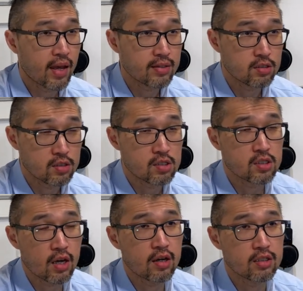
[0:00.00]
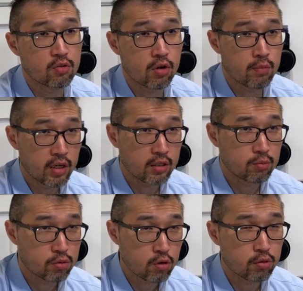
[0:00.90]
as a society, we're
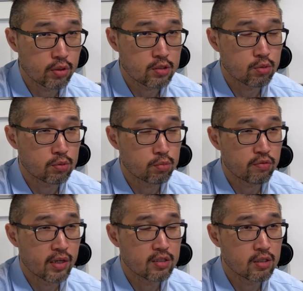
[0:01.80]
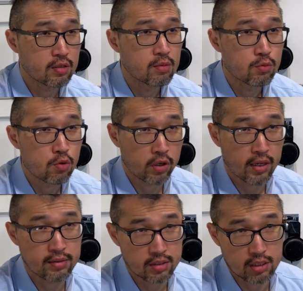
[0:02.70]
making progress with preventing
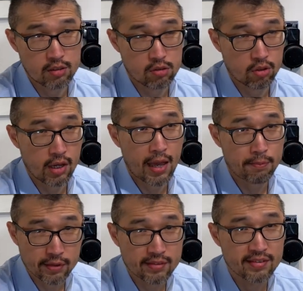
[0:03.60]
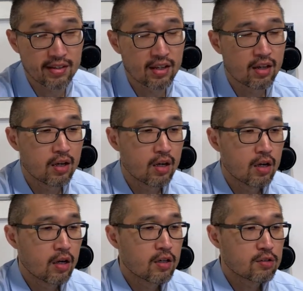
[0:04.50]
more cancers to happen.
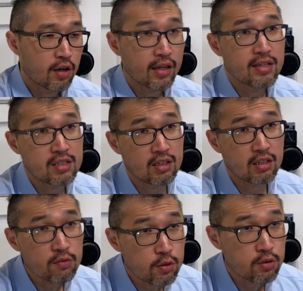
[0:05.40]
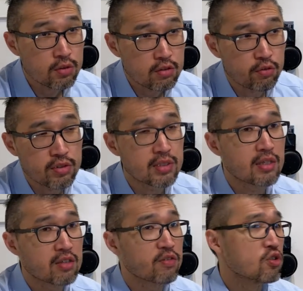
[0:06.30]
So I guess they give you a different
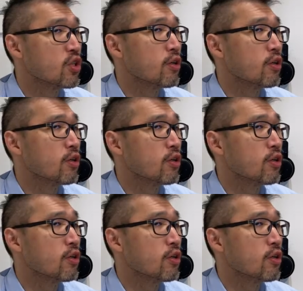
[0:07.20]
sense of